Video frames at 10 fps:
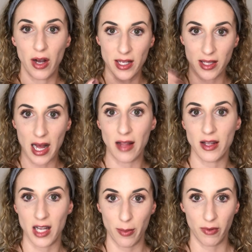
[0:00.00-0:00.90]
is that the
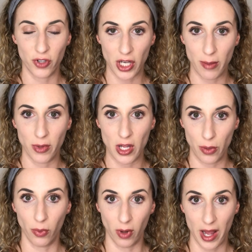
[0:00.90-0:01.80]
type of shape that
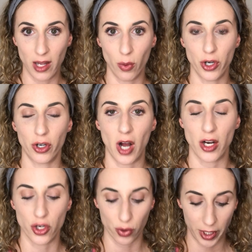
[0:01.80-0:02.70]
you like when you're
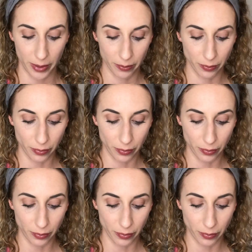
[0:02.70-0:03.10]
contouring.